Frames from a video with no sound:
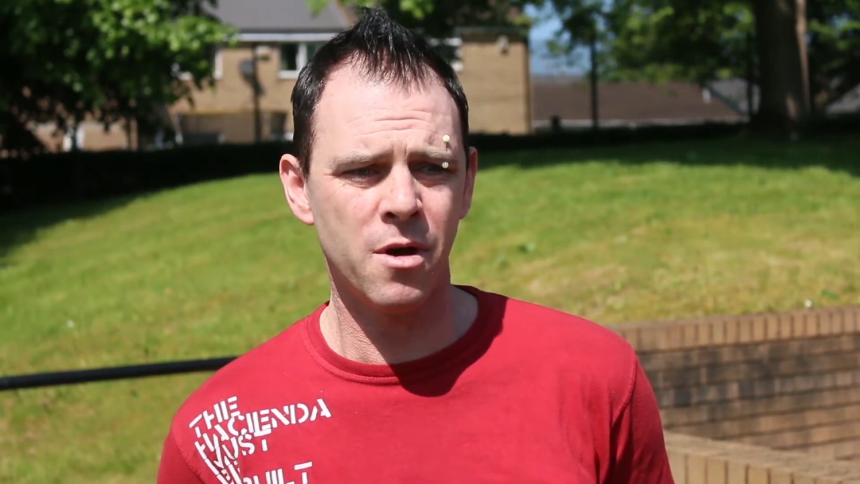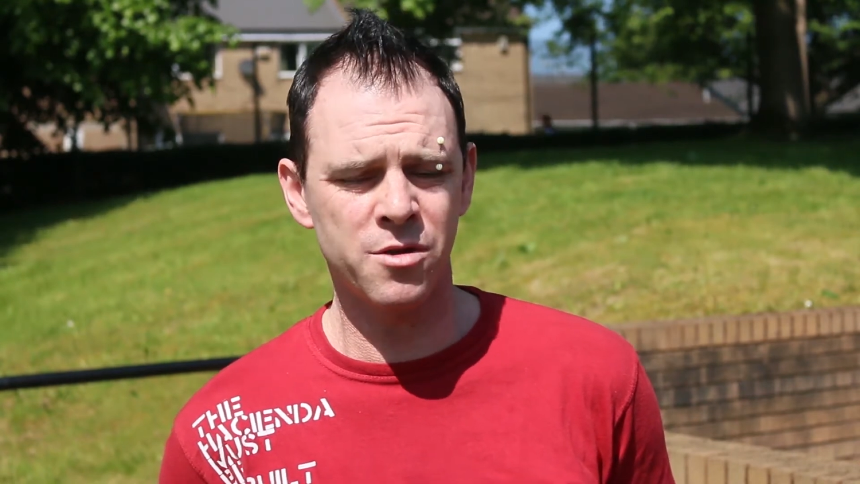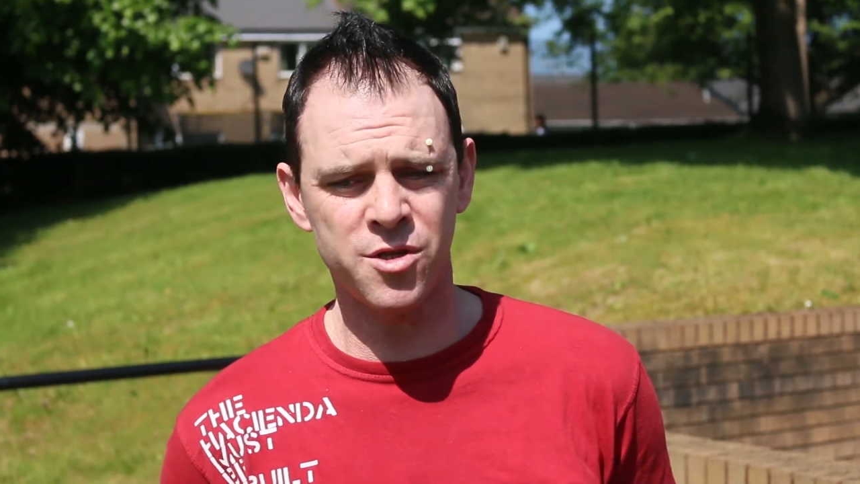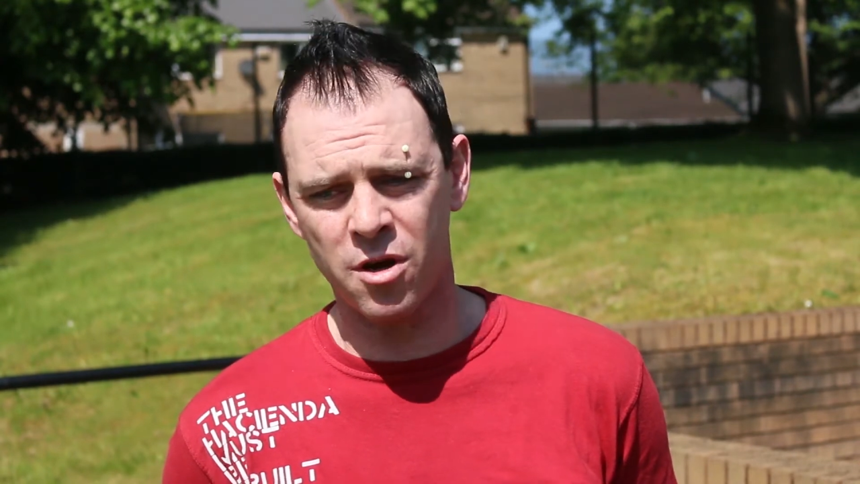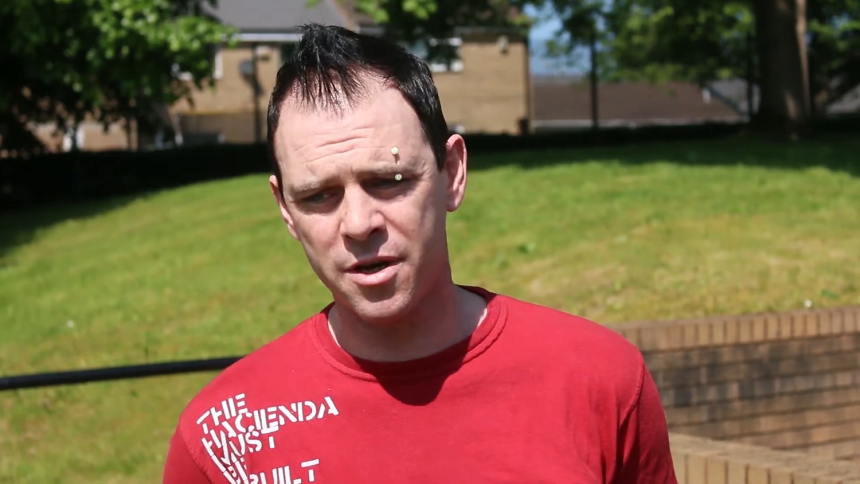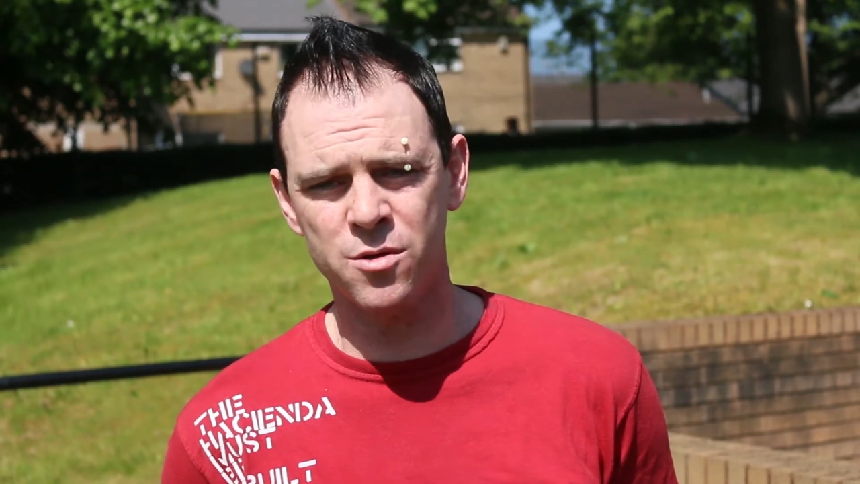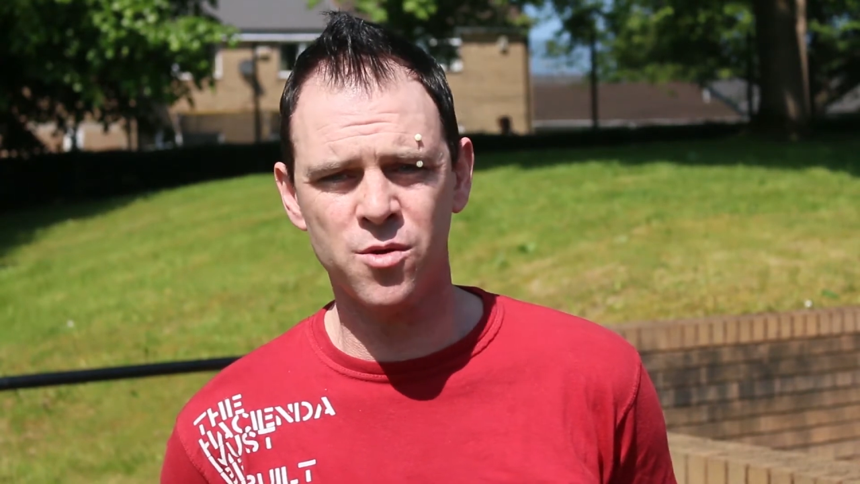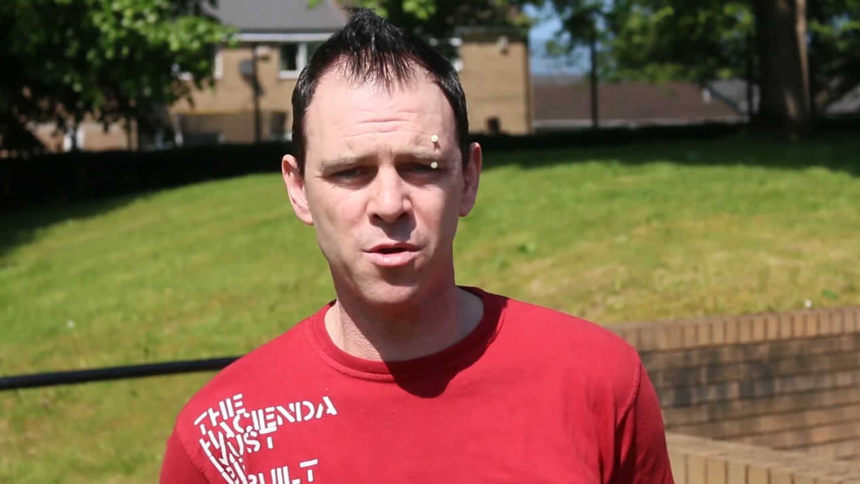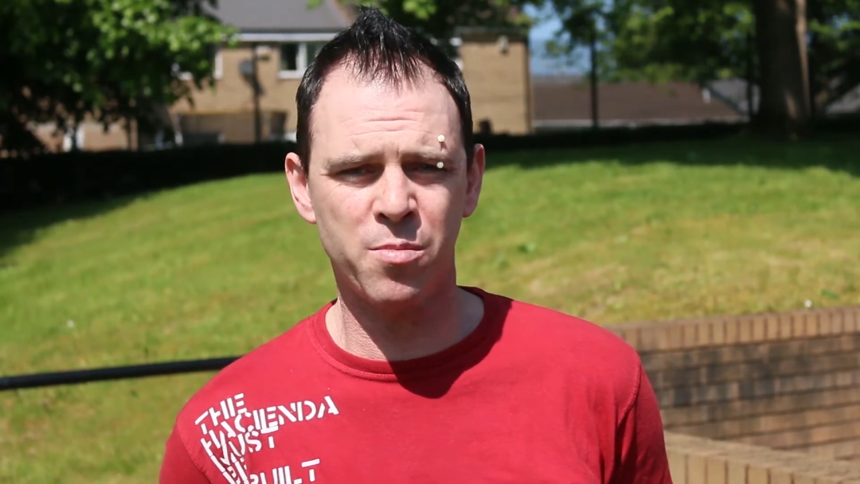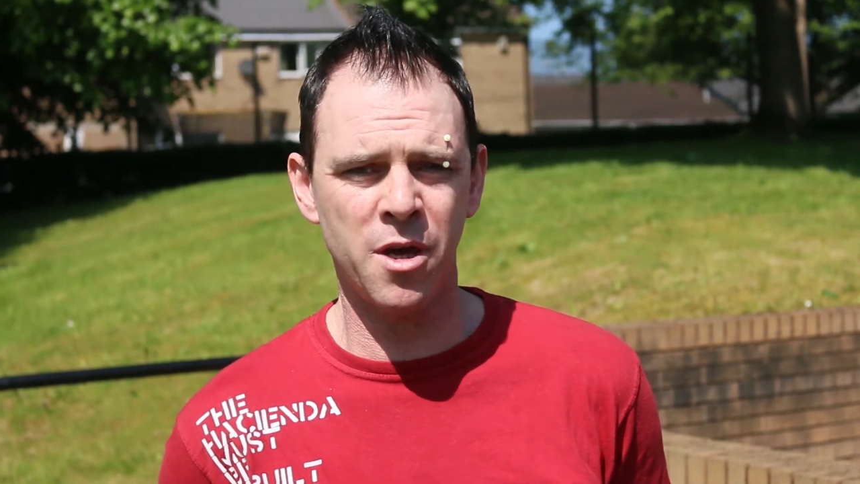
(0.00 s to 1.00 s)
and talking
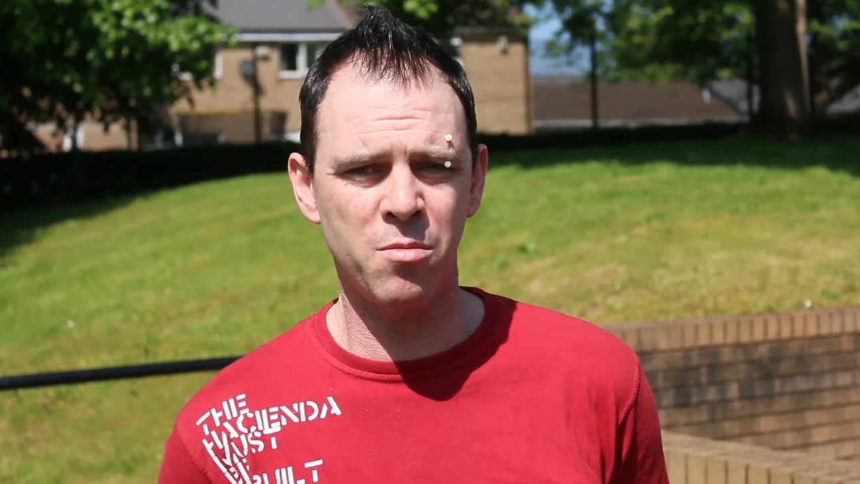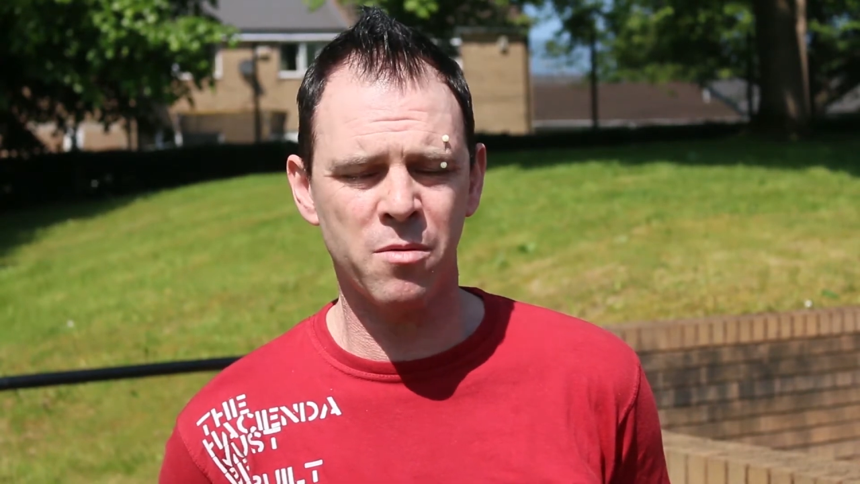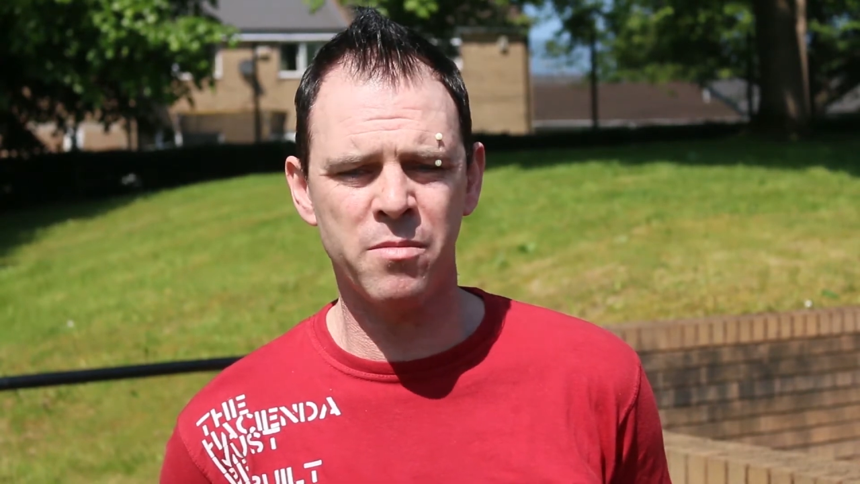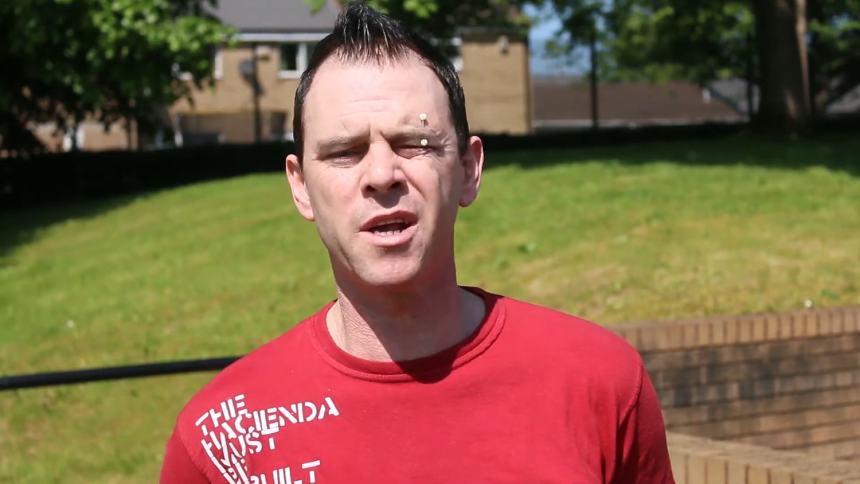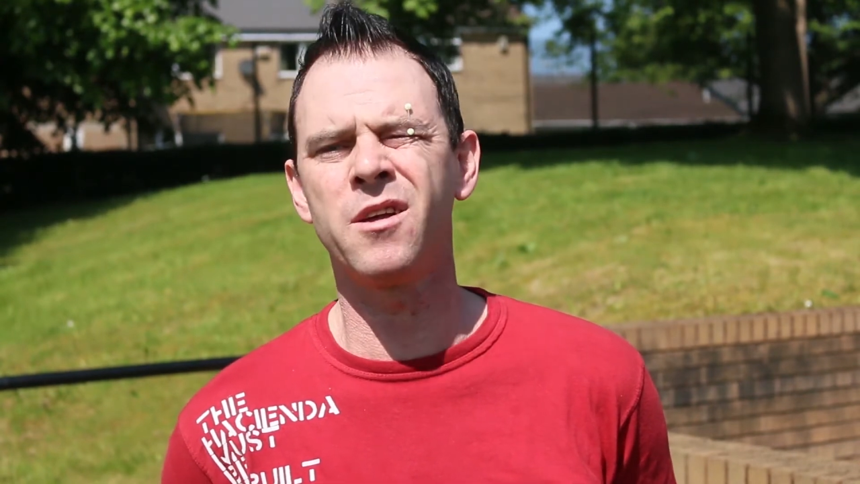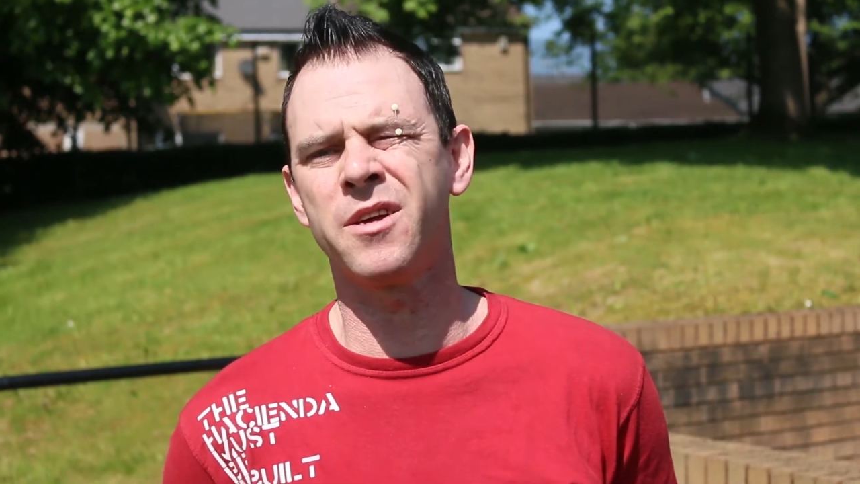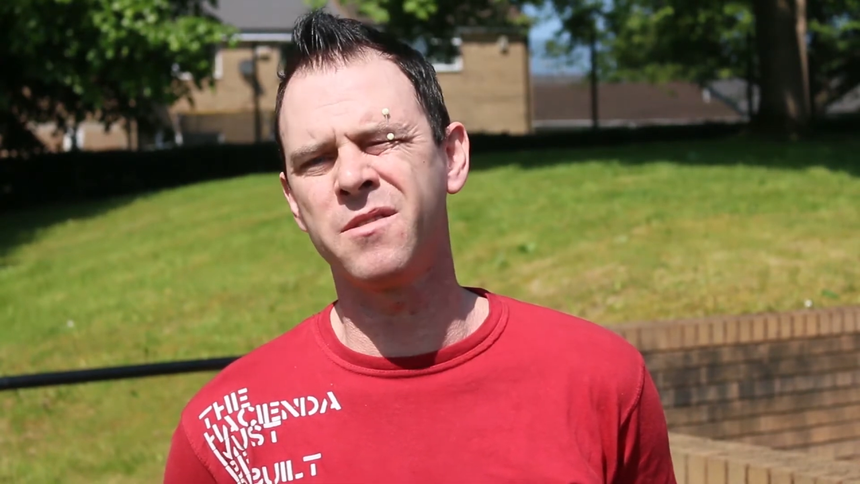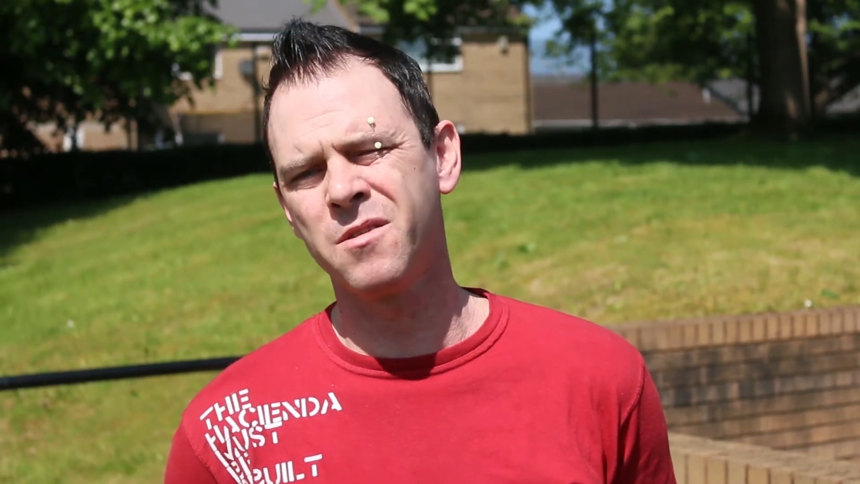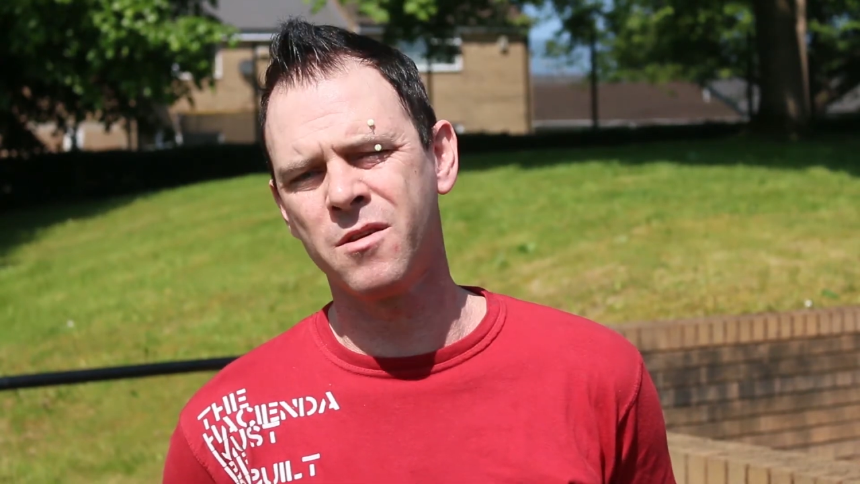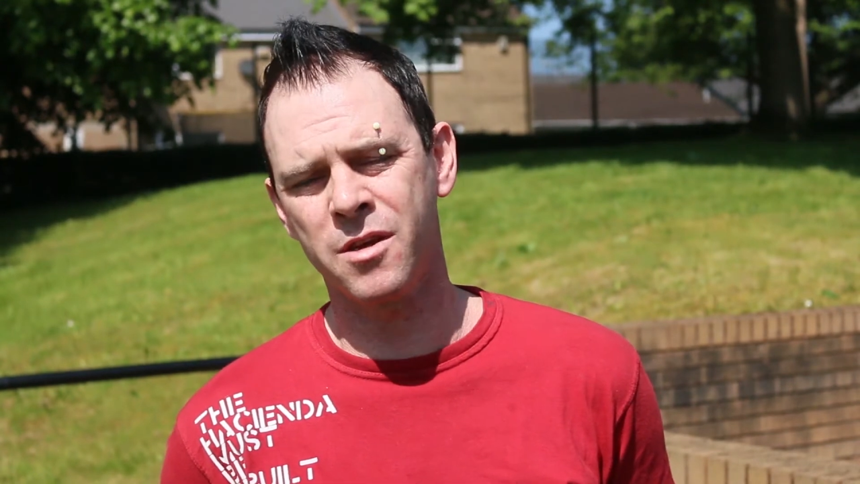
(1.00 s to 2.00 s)
to other people and mingling,